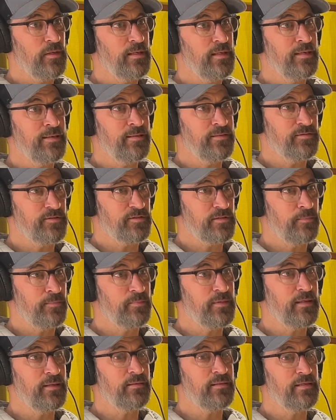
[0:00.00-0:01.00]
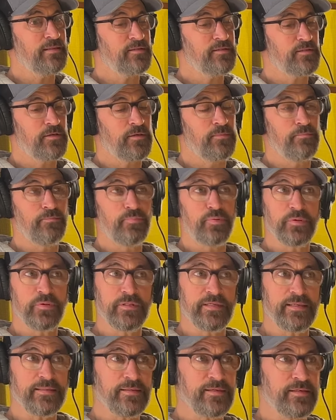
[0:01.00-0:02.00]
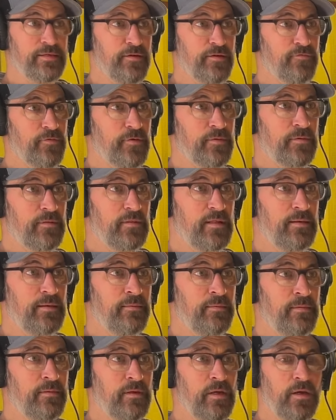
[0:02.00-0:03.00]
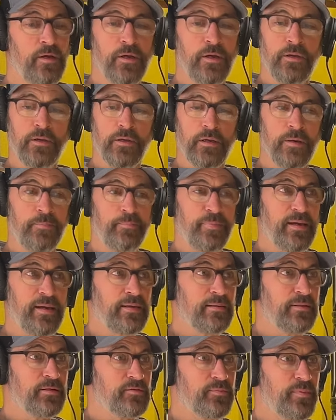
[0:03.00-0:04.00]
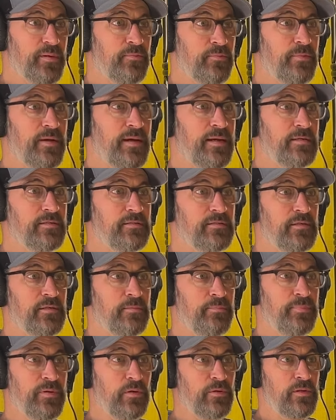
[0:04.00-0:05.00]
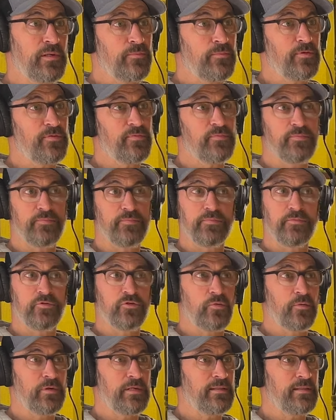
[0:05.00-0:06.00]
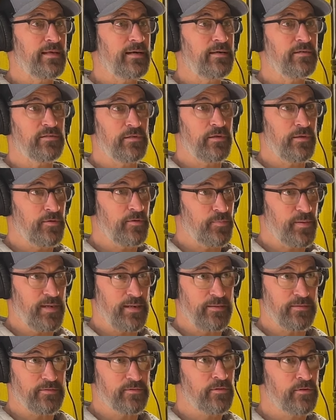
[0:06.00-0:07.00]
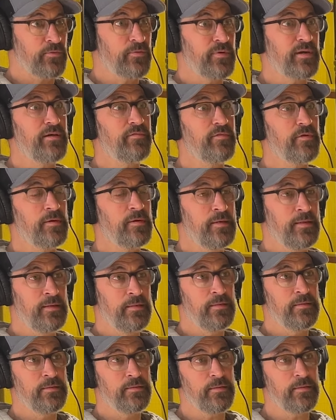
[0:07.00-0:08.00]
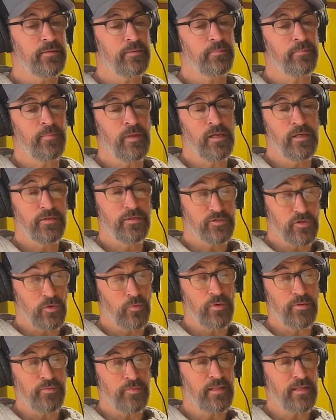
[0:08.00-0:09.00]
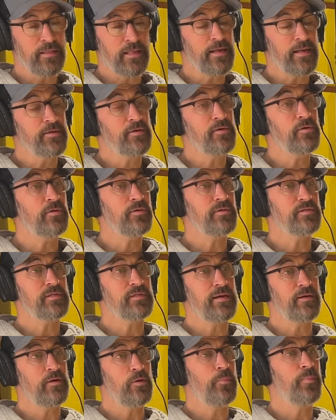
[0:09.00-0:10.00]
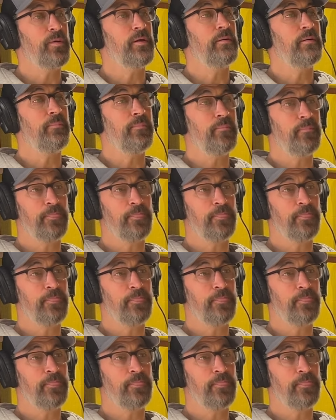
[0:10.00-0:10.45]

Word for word: is something that's completely different than a pig that's been raised in a building with 20,000 other pigs or whatever. Um, so one thing that I do is I open up